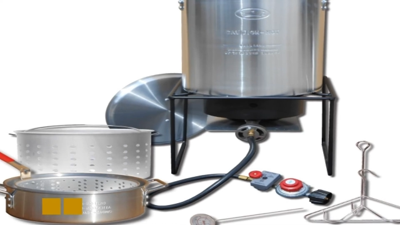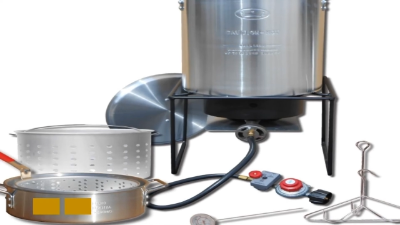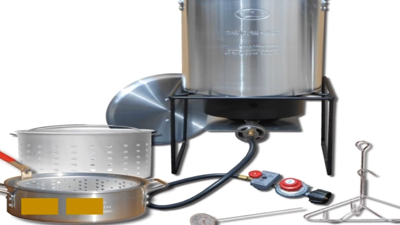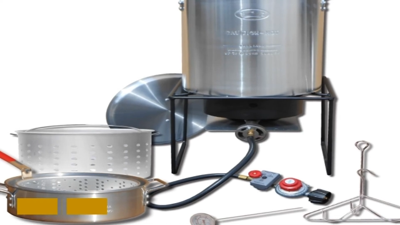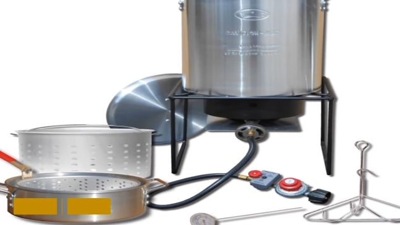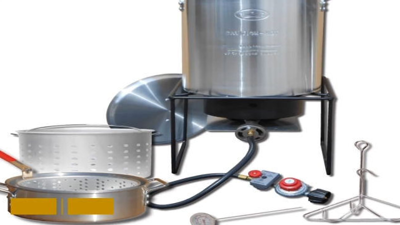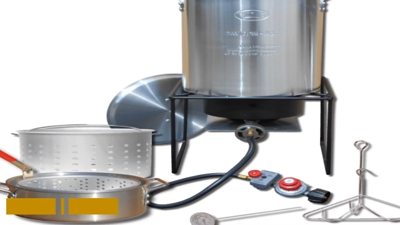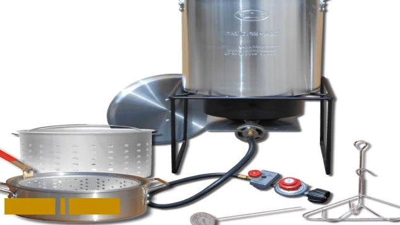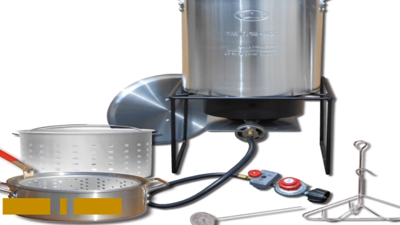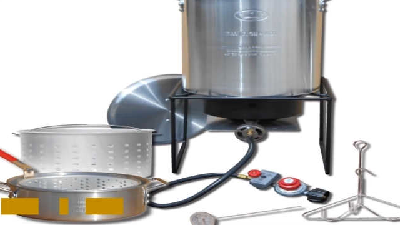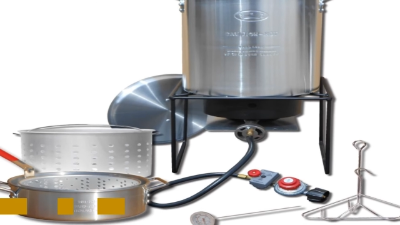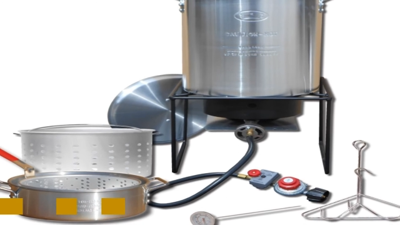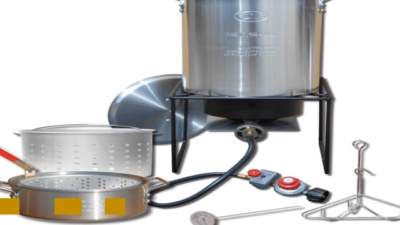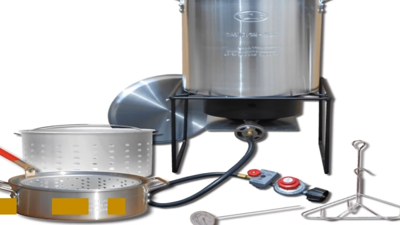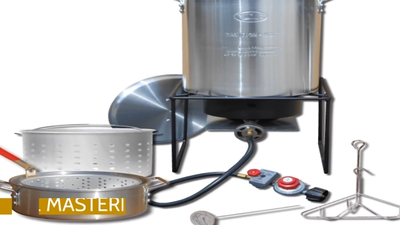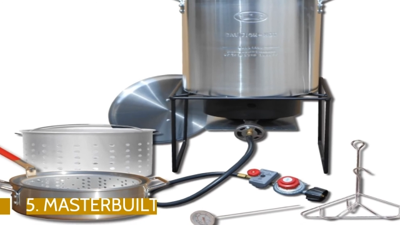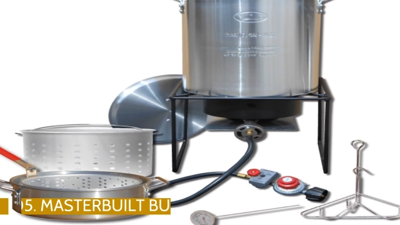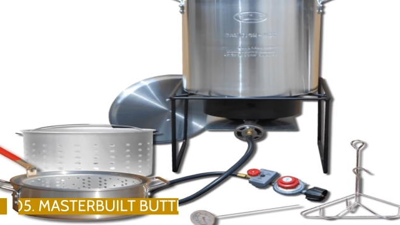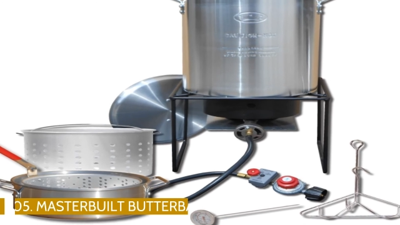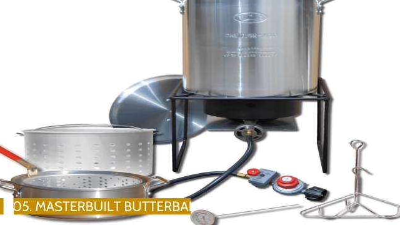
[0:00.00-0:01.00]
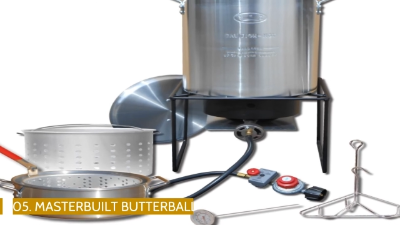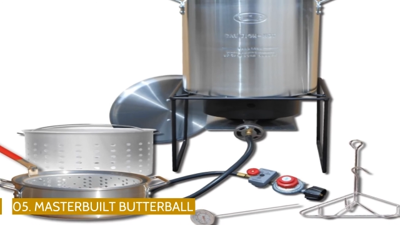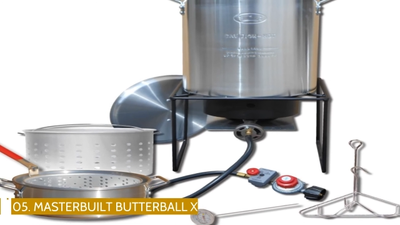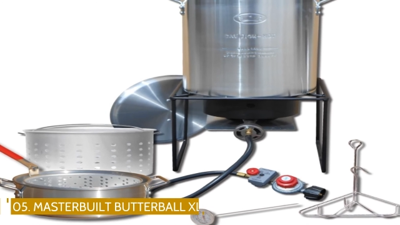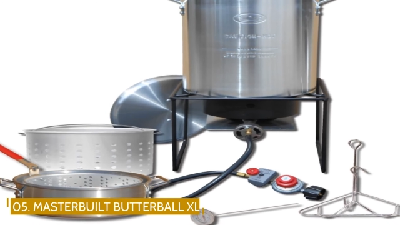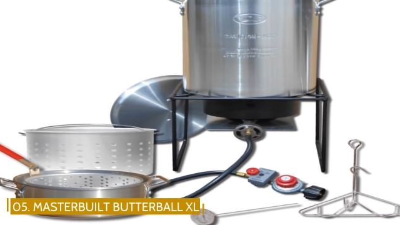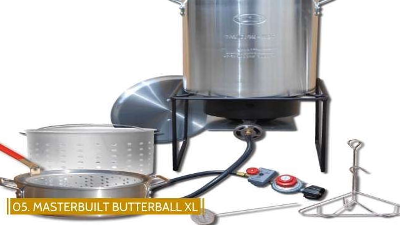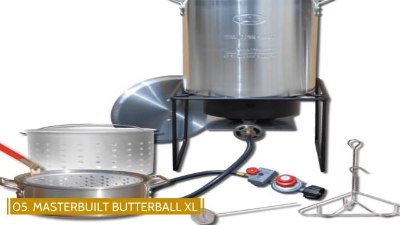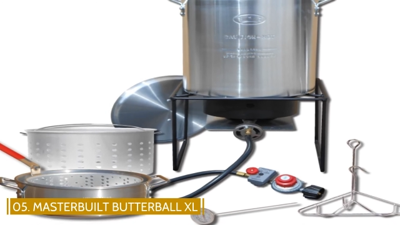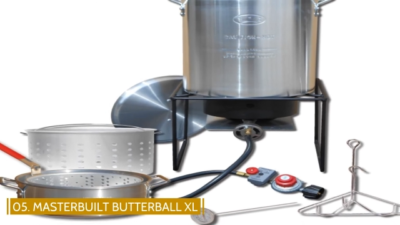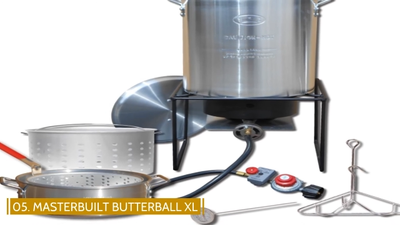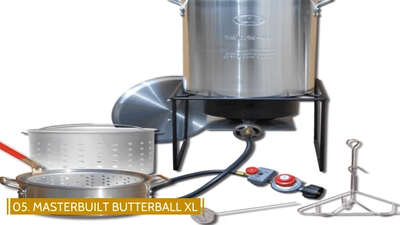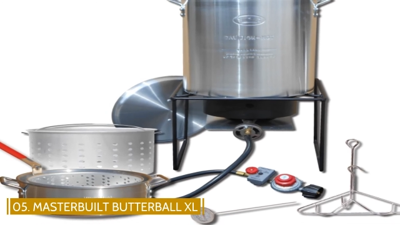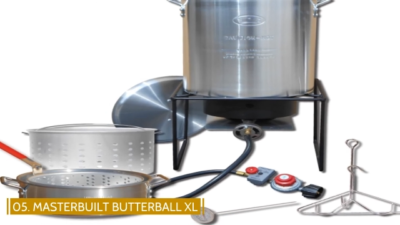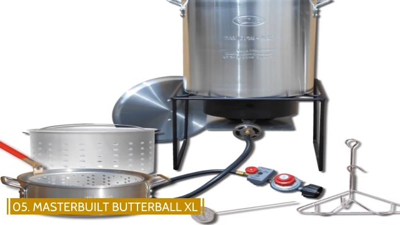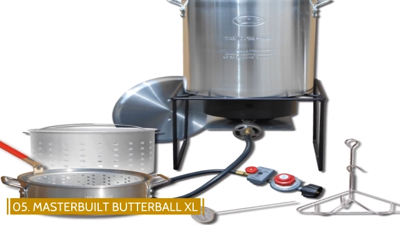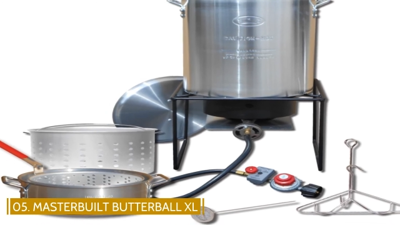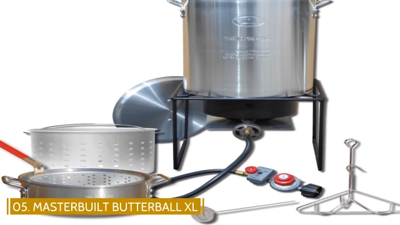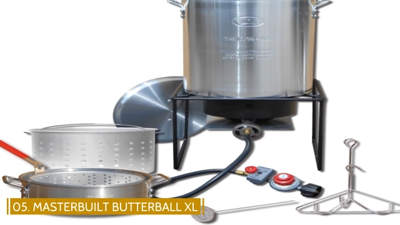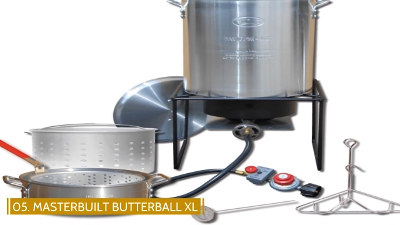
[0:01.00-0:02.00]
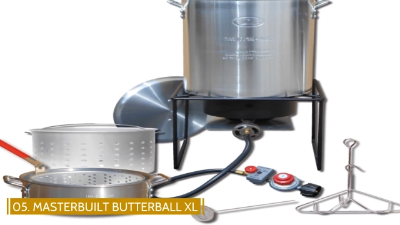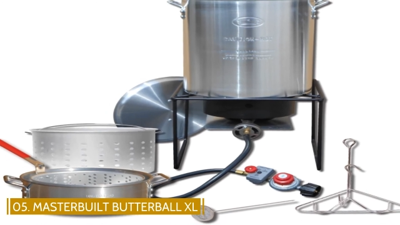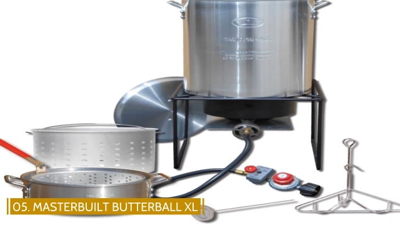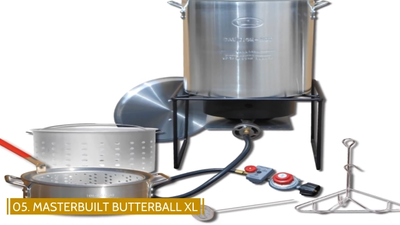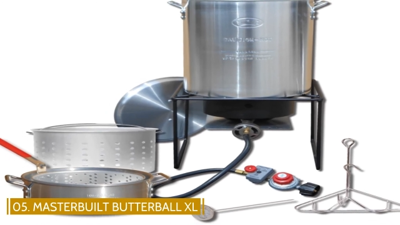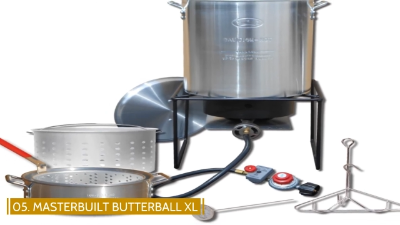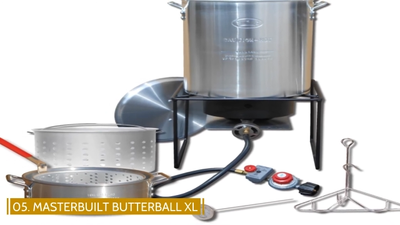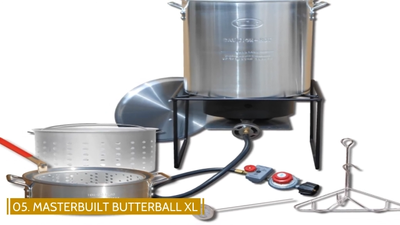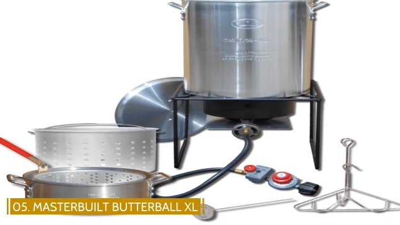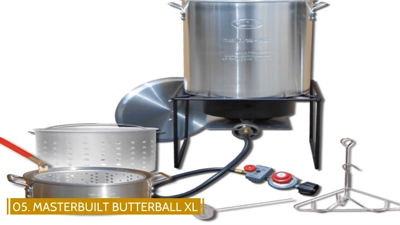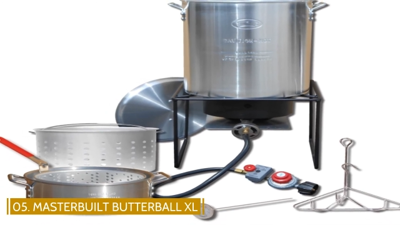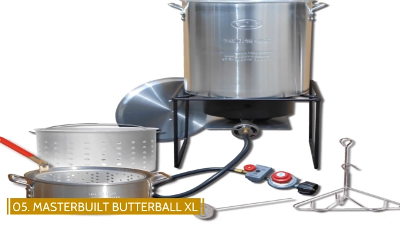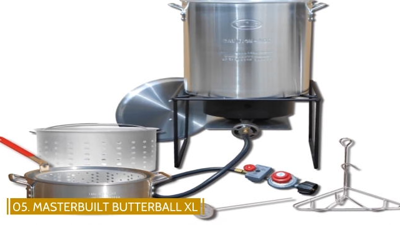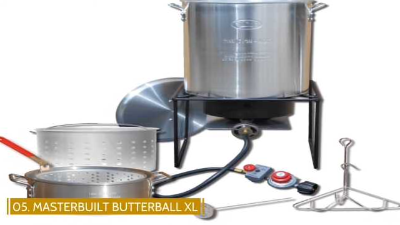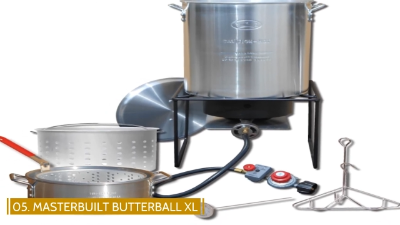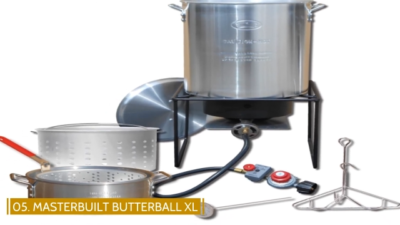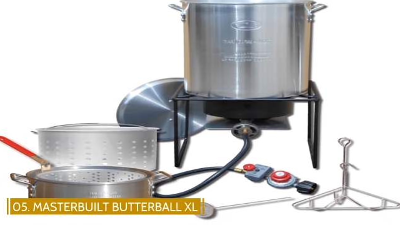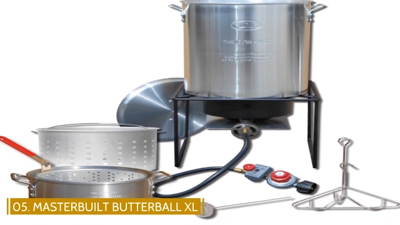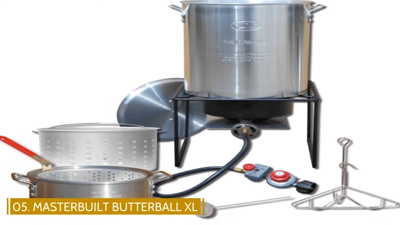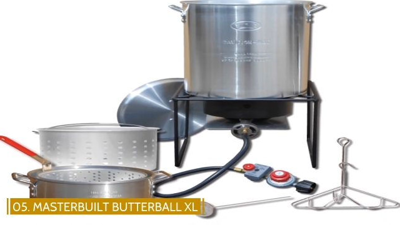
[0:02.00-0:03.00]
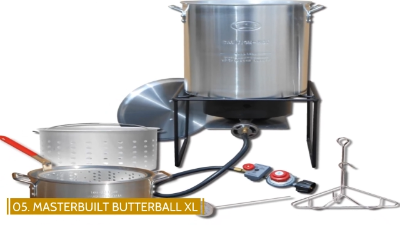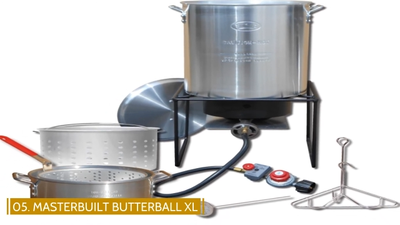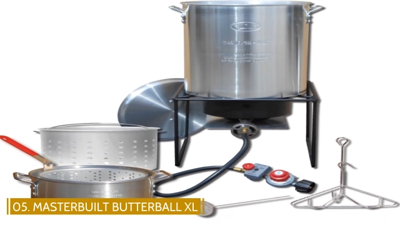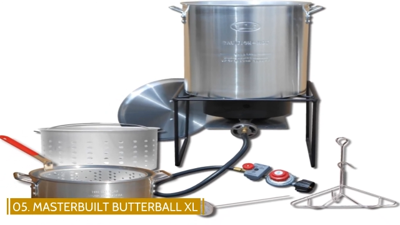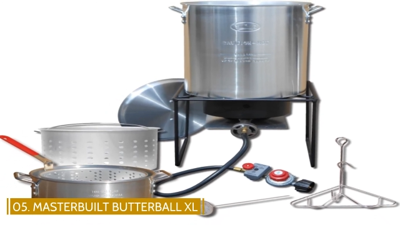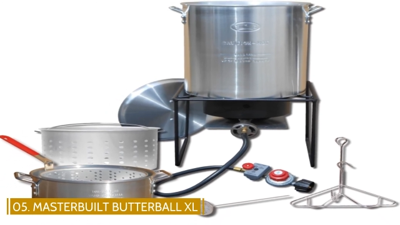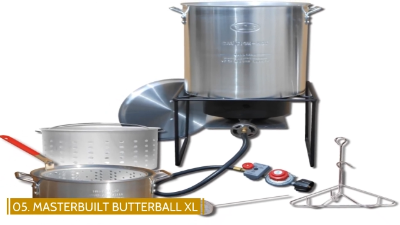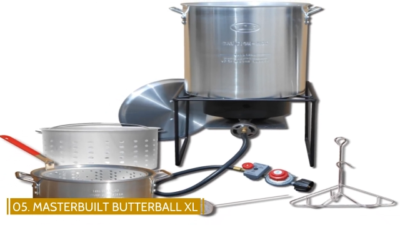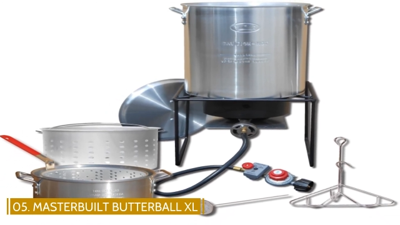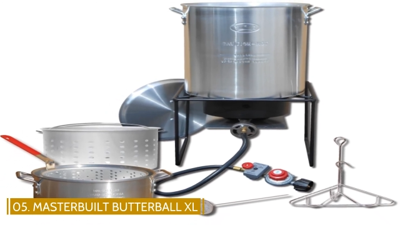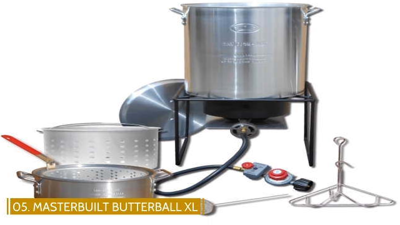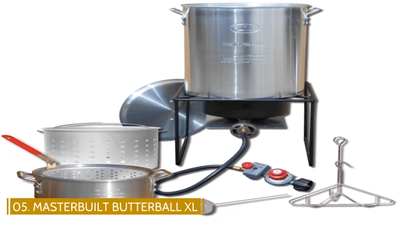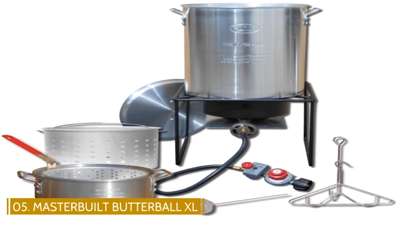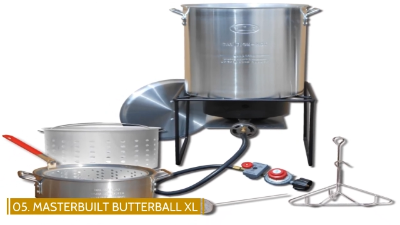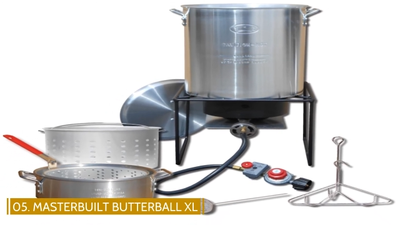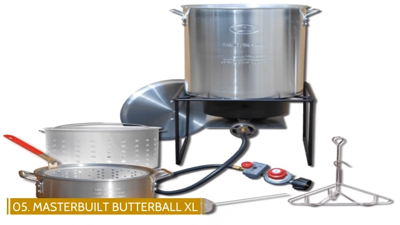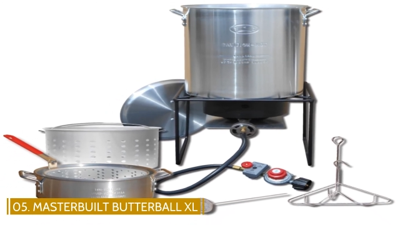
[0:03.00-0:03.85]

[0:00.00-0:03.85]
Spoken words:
No face is visible, so there are no lips to read.